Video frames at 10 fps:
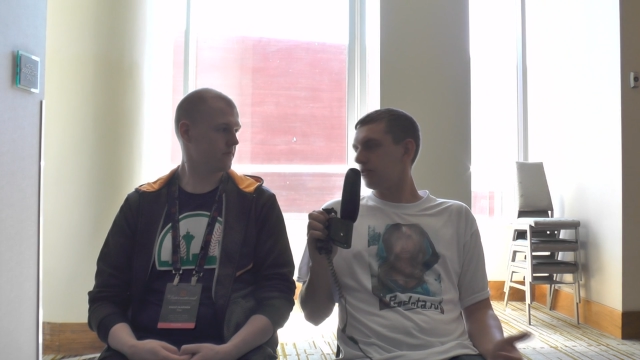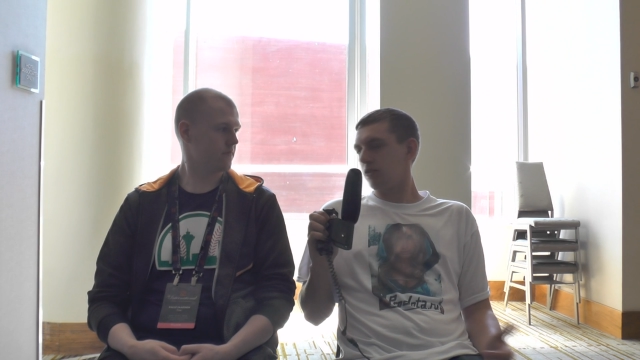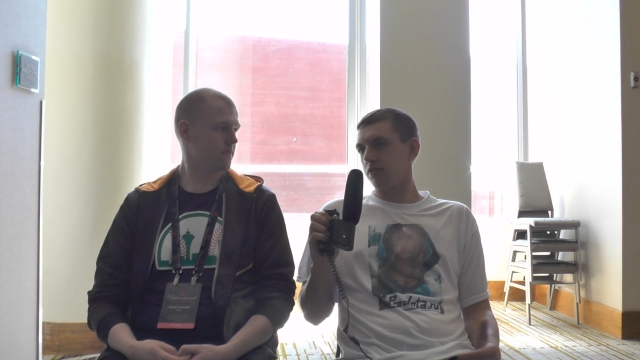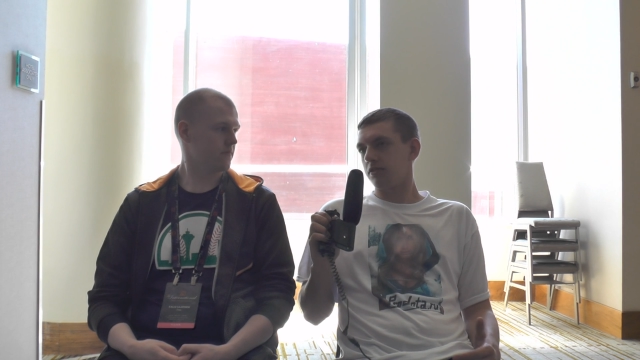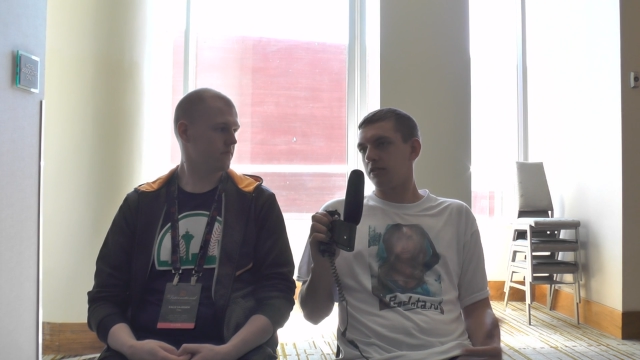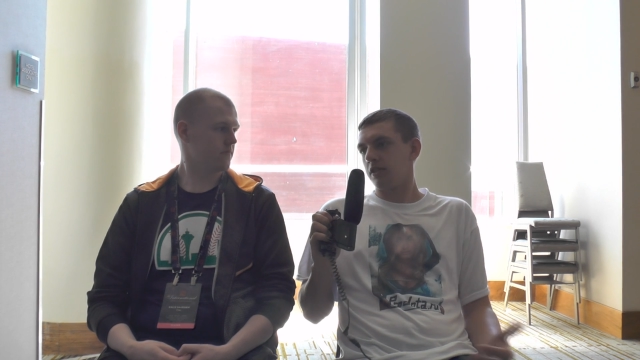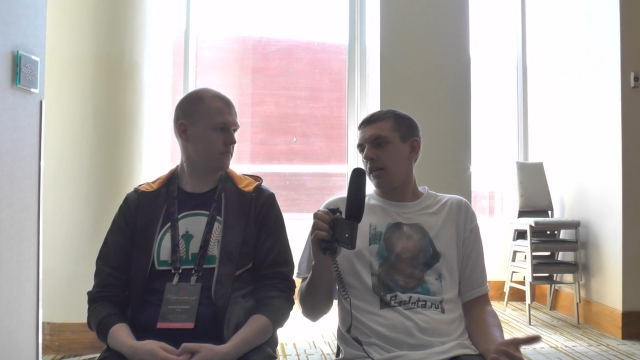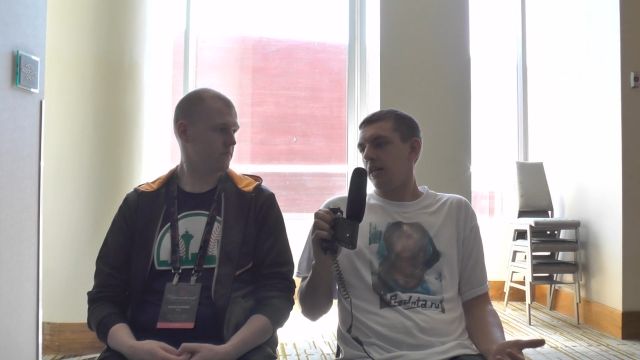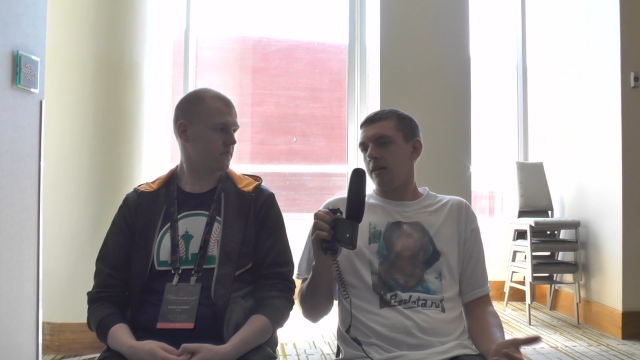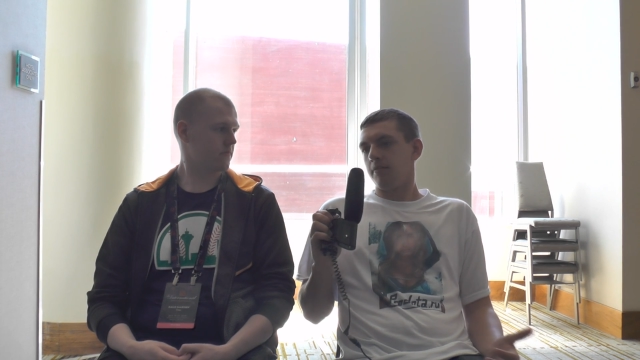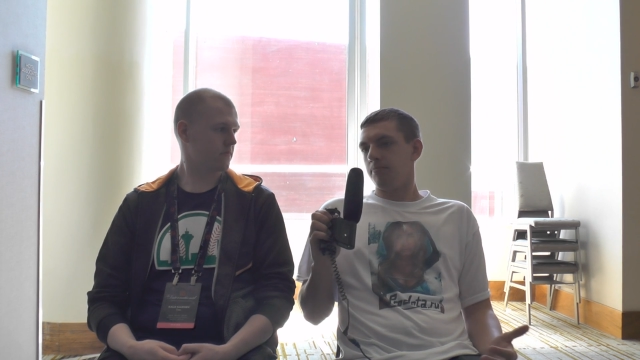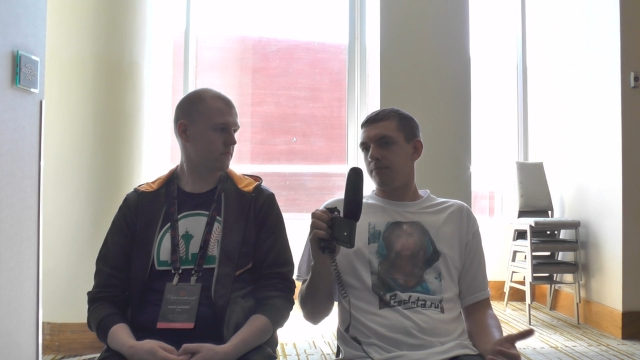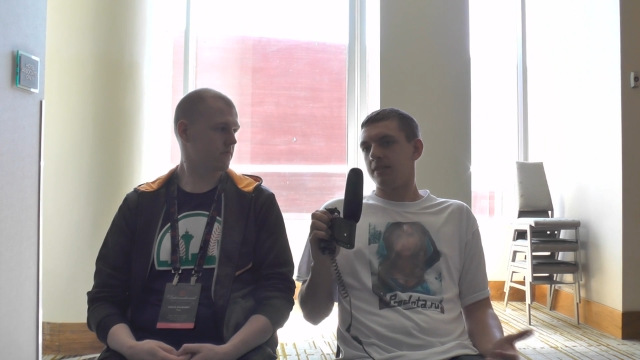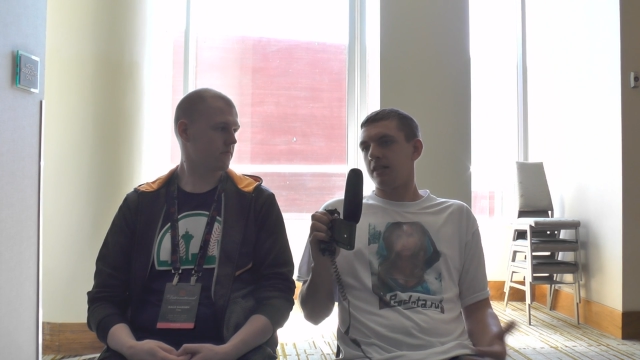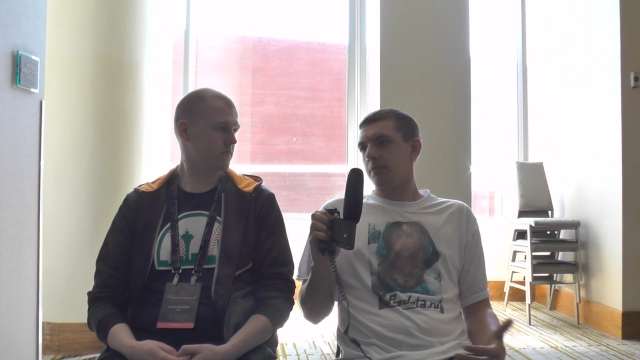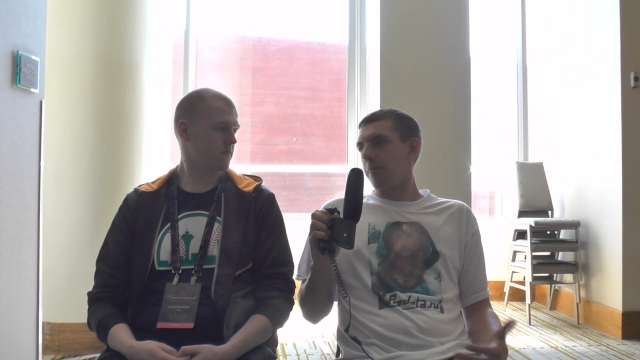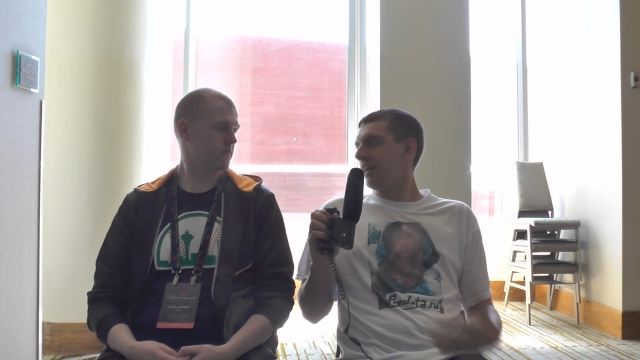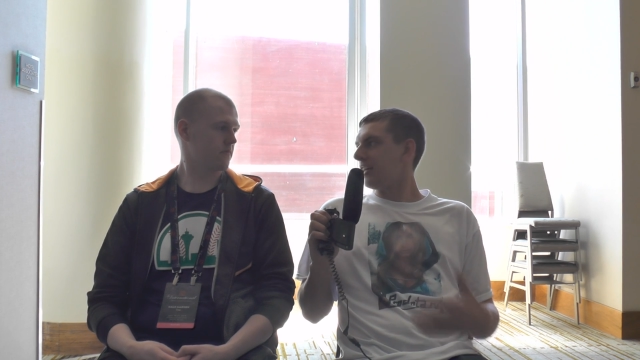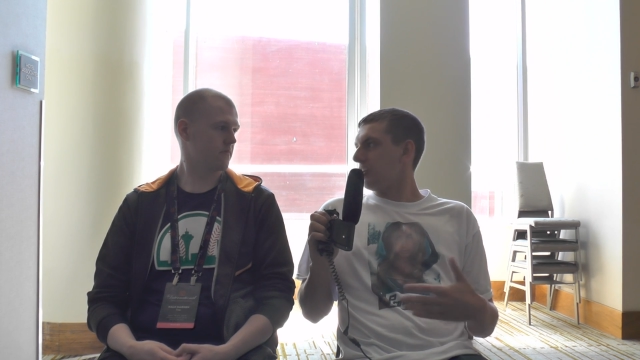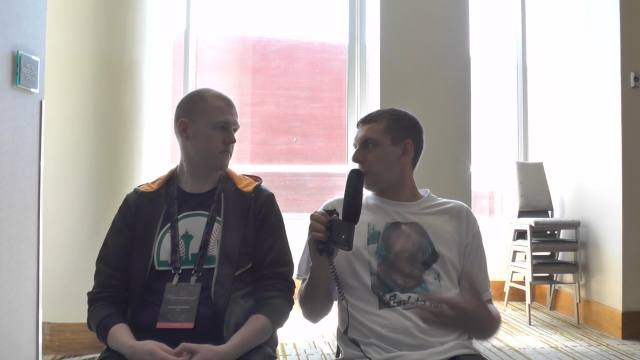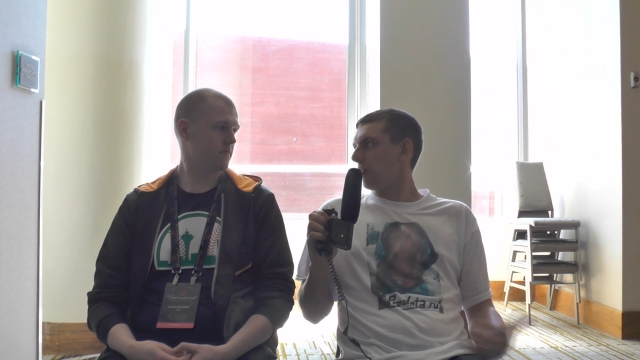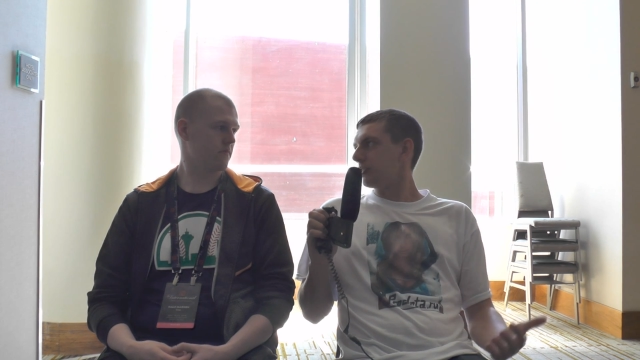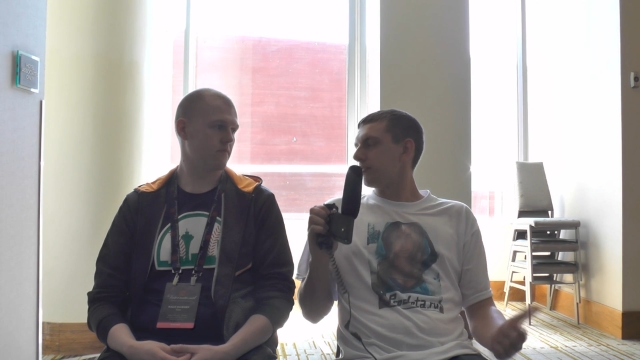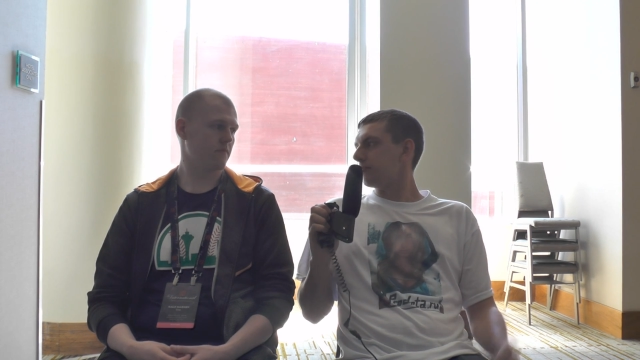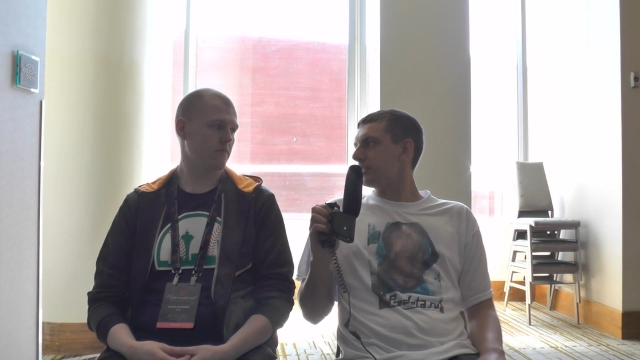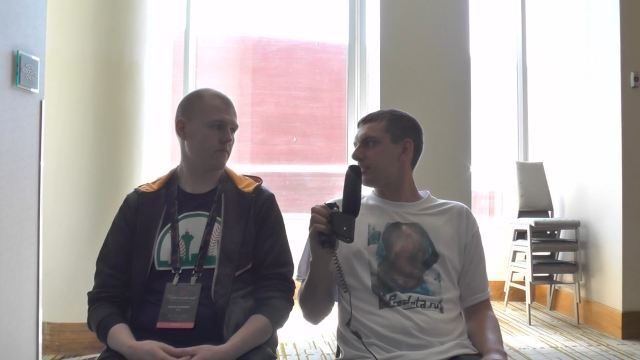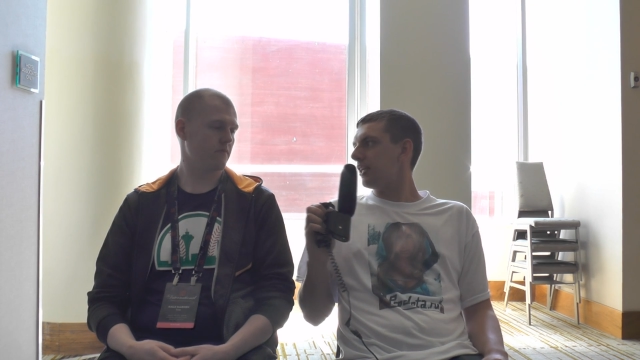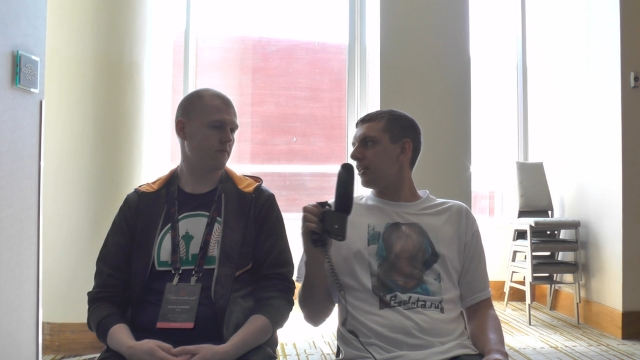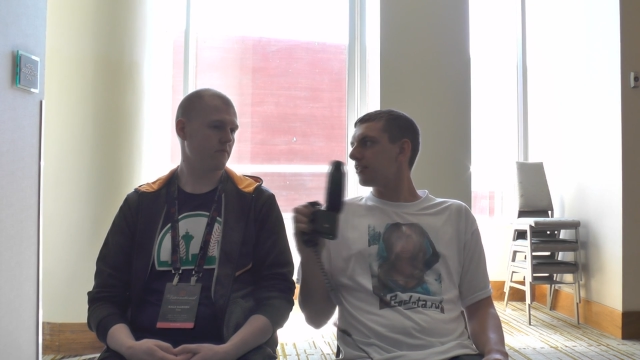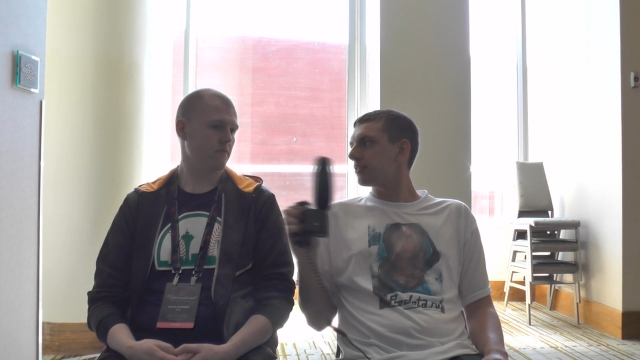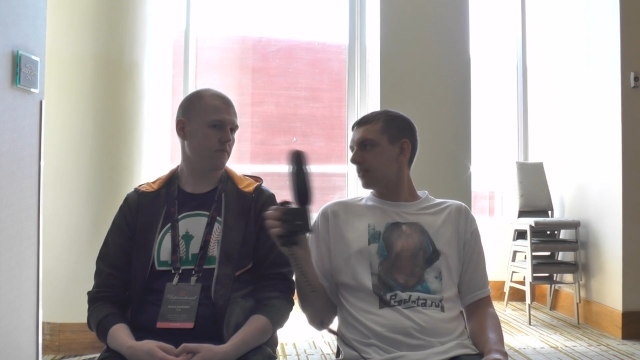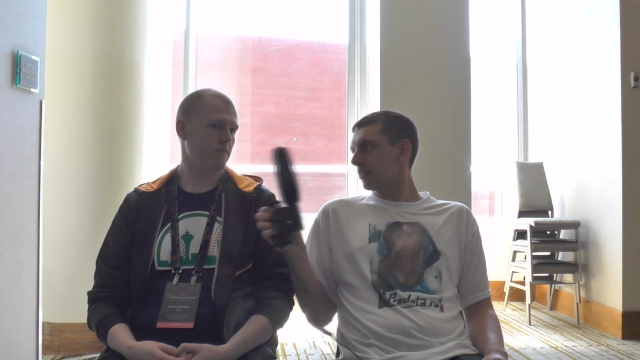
Speaker 1: you don't start making lots of mistakes?